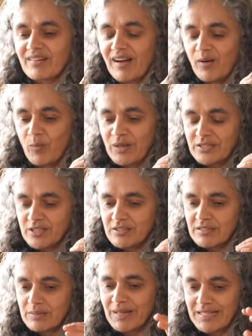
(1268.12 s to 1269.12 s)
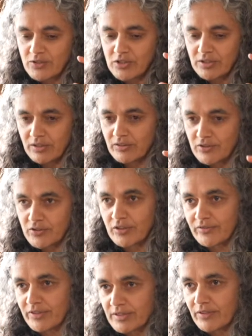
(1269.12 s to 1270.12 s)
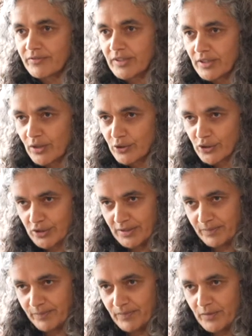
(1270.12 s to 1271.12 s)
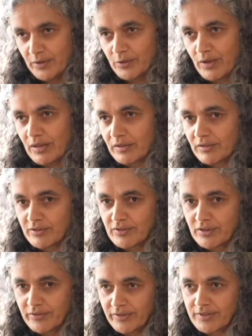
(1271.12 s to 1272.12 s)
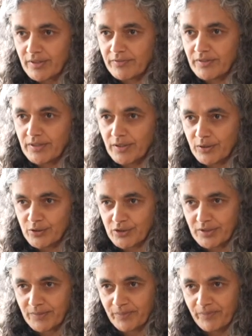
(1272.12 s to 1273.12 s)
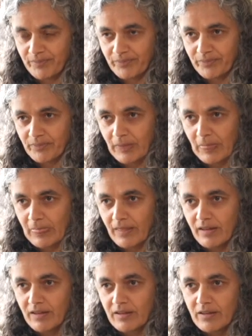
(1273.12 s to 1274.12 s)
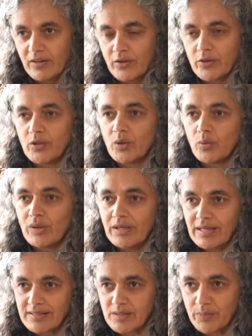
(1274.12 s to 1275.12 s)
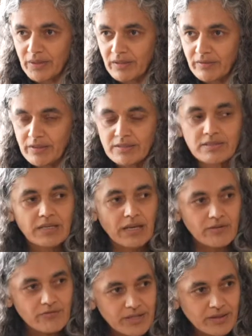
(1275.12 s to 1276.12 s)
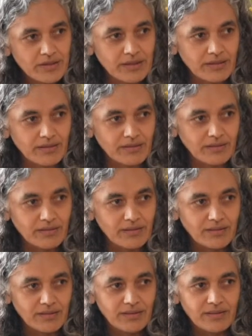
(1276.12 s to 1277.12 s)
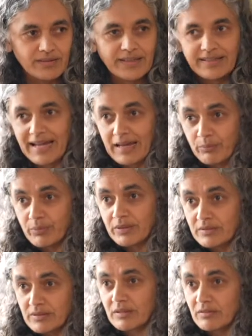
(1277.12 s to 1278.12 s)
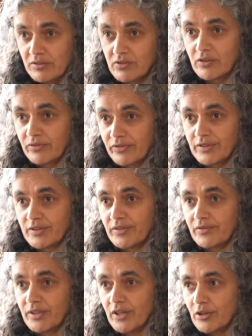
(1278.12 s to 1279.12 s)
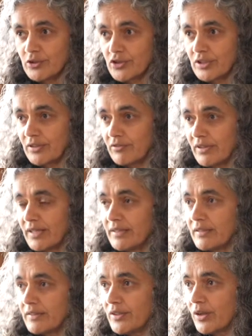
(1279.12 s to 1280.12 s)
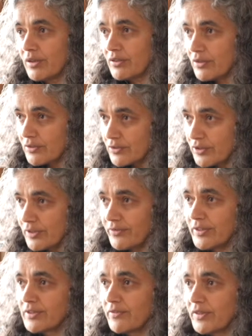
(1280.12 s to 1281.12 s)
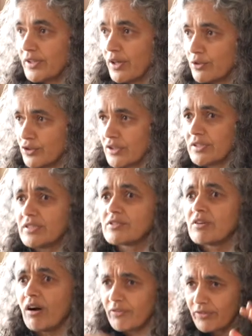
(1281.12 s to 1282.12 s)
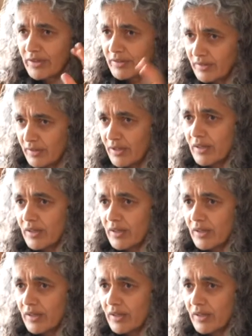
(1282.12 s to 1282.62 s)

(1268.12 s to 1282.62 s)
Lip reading: I want you to imagine on the surface of the ocean. You are on the surface of the ocean. You will experience everything that happens at the surface of the ocean, right? And the surface of the ocean is often